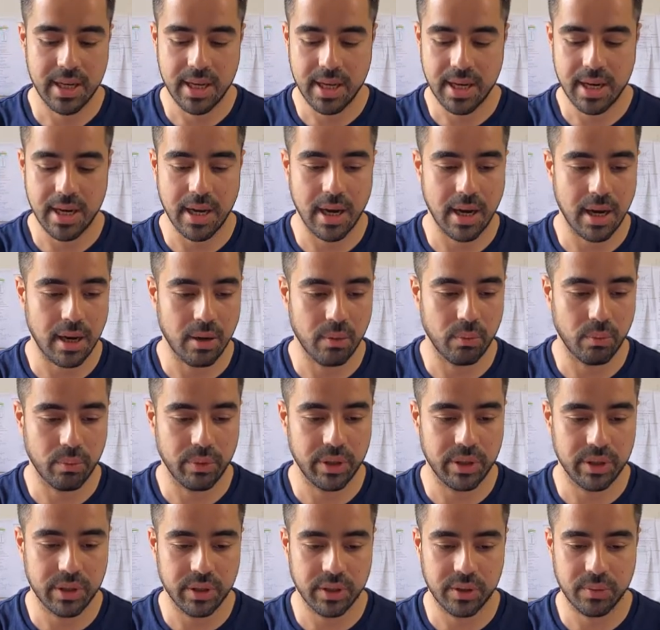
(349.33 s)
Now
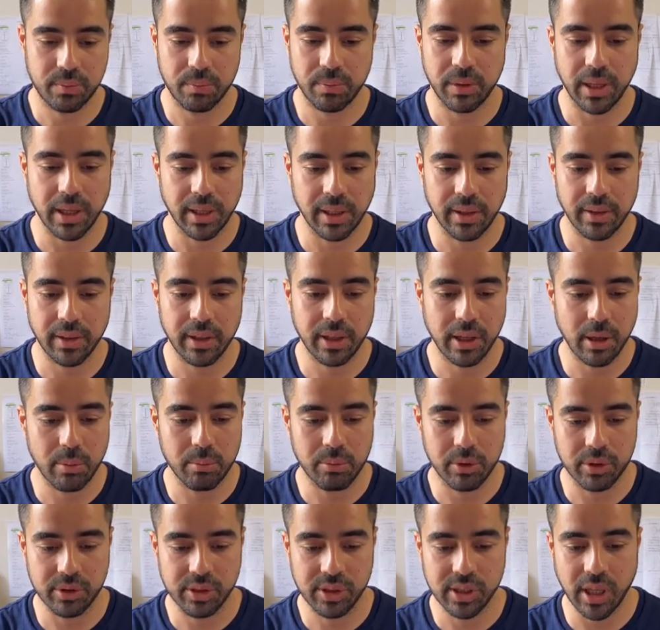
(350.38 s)
we just plug in the
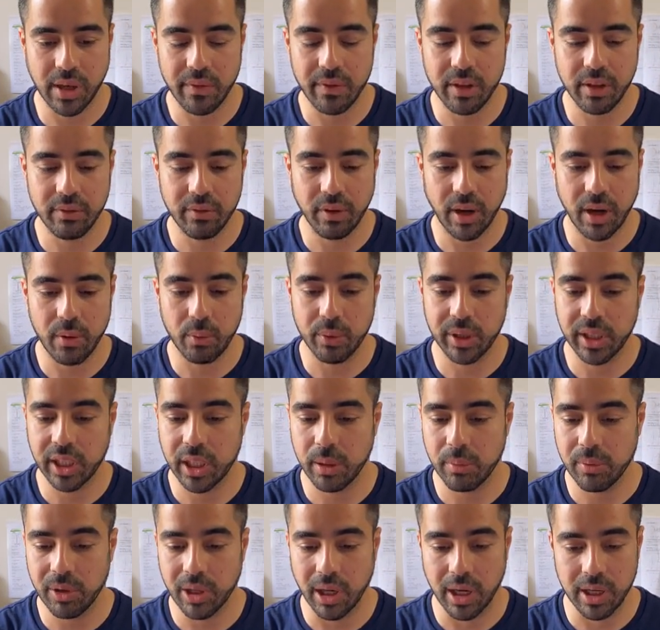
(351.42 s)
number 75. We
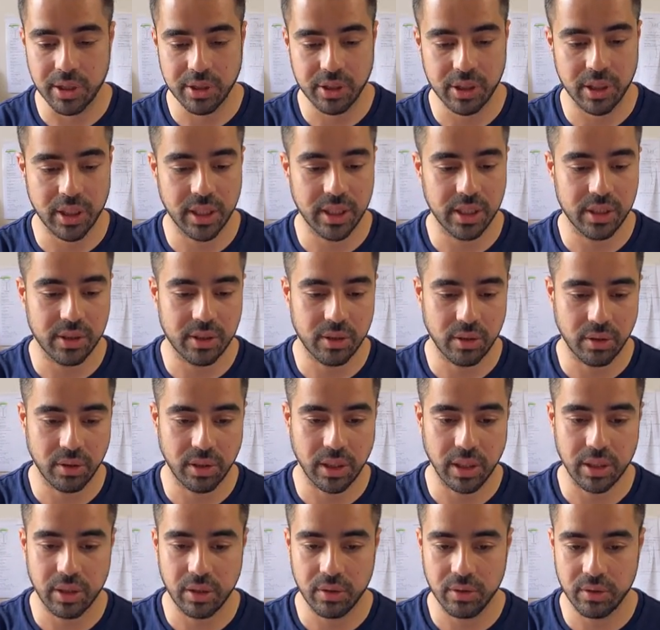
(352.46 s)
keep the 100, so you
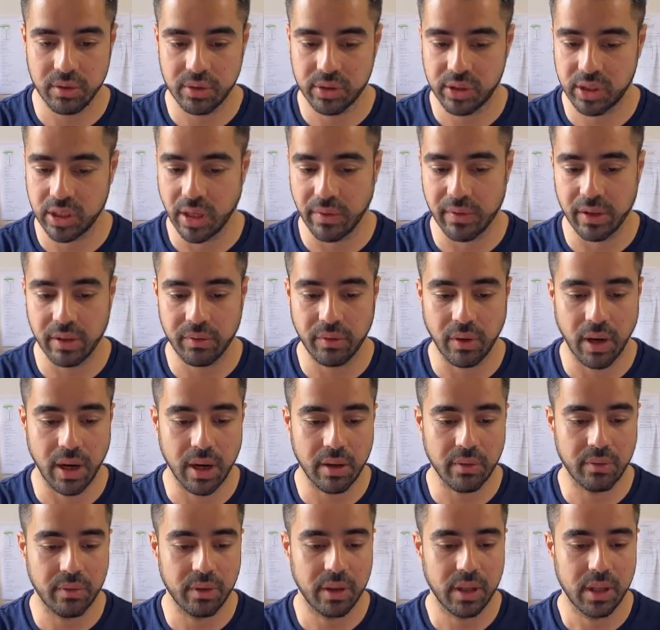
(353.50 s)
can use
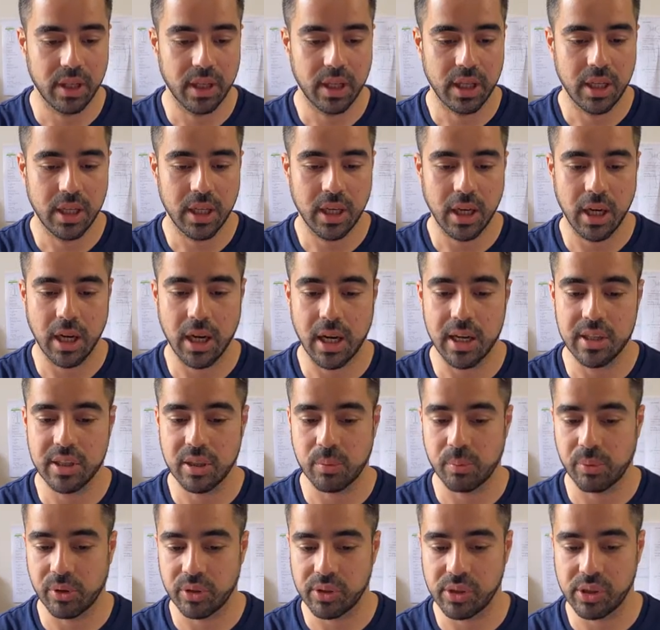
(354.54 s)
75 as a
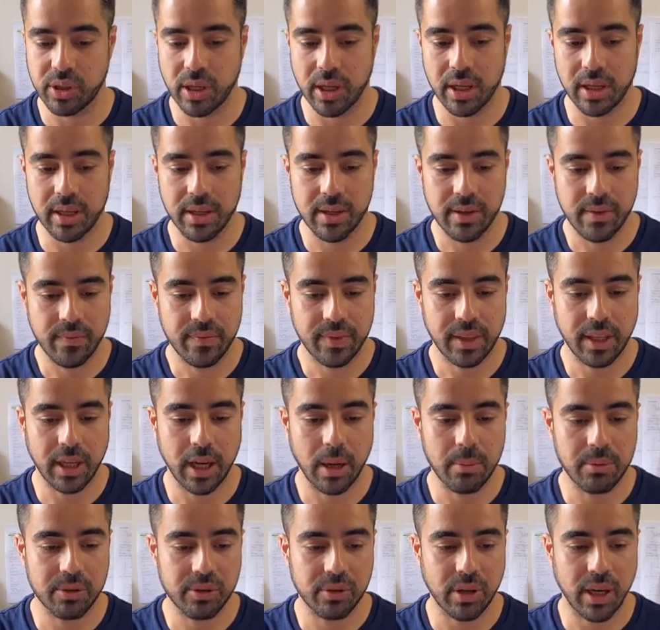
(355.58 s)
percent.
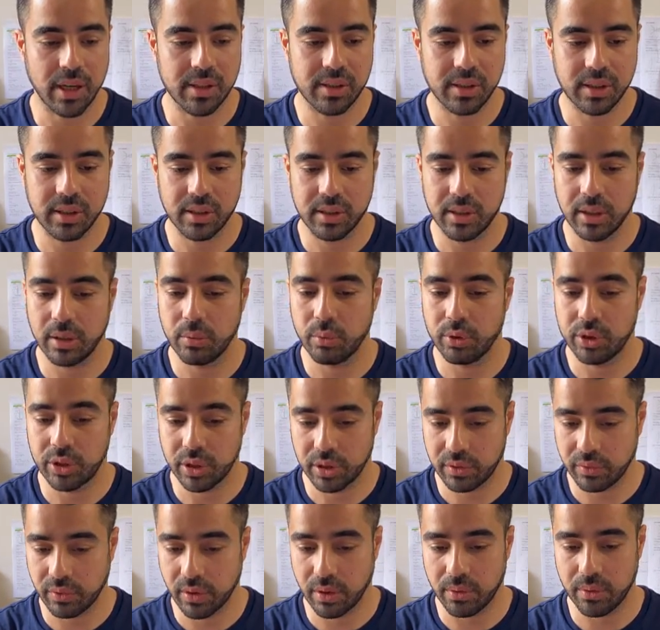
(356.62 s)
Gamma dry 16, we
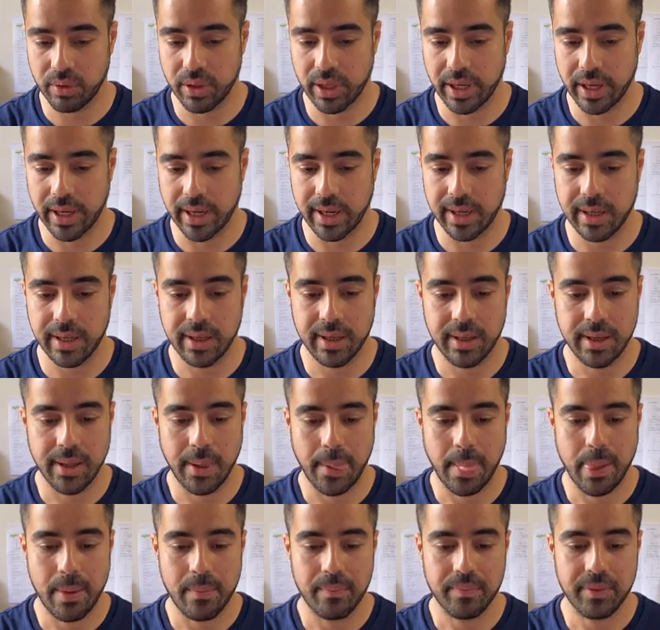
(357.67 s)
just found that.
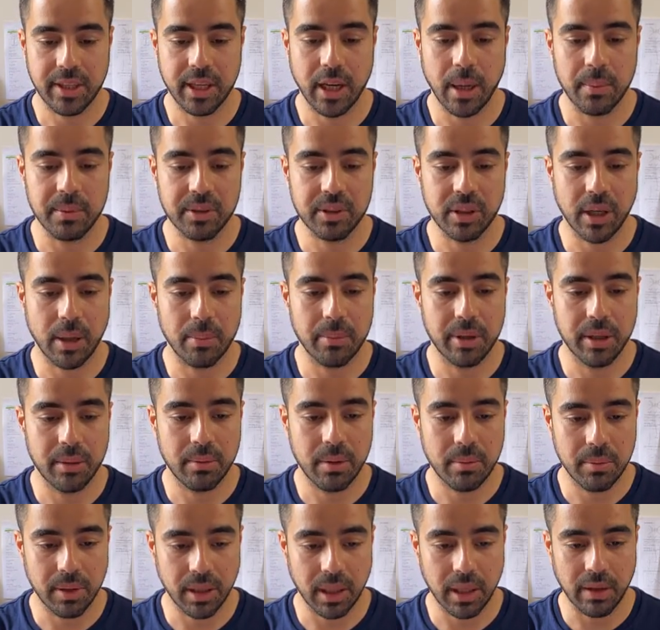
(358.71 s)
Gamma dry
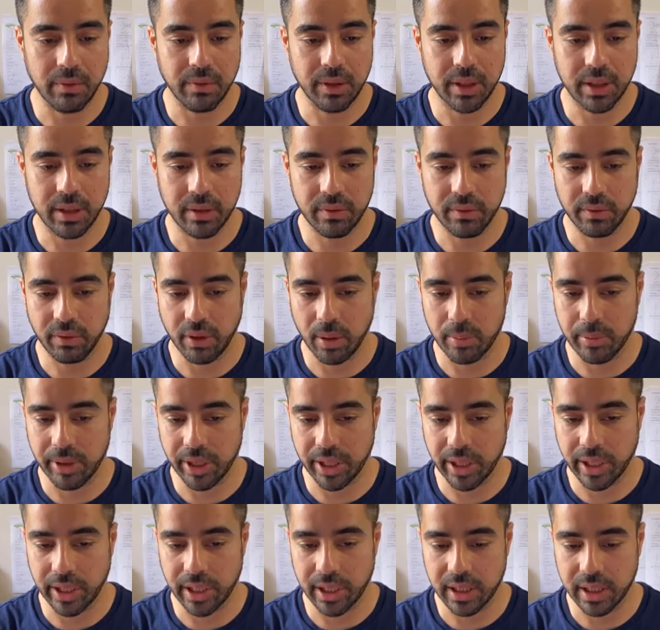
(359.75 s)
minimum 11 from
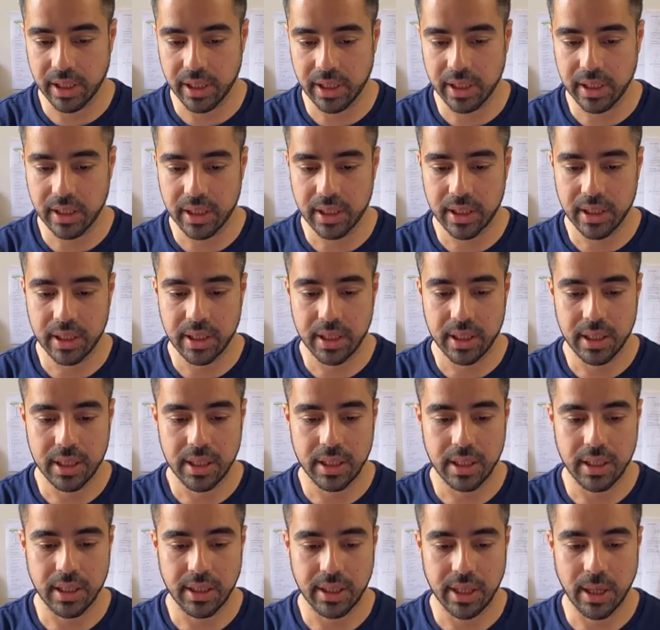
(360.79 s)
here.
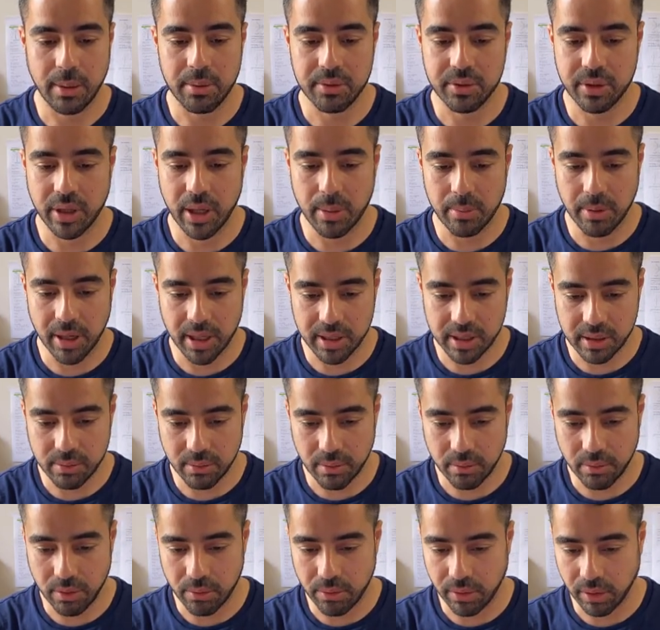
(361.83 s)
Gamma dry
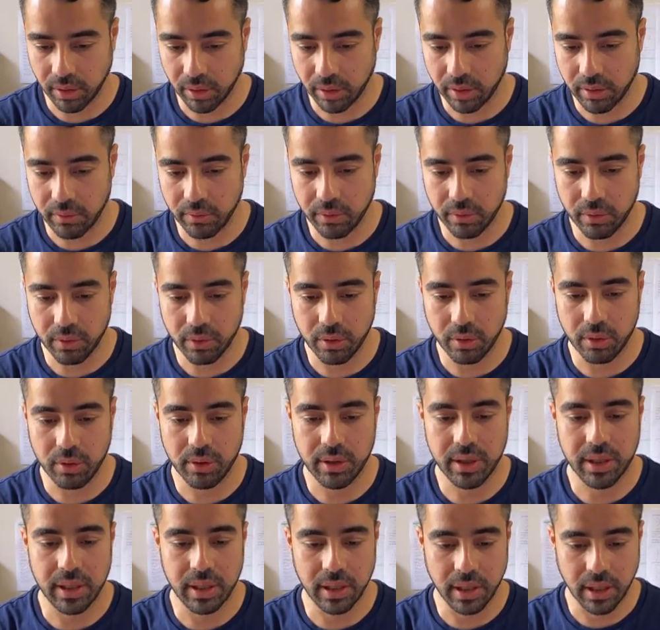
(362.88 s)
maximum, what we're looking for,
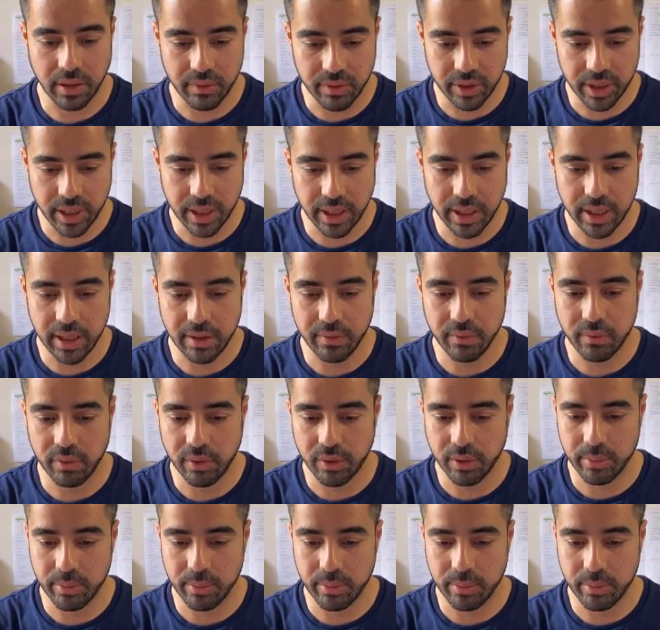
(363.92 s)
11 again for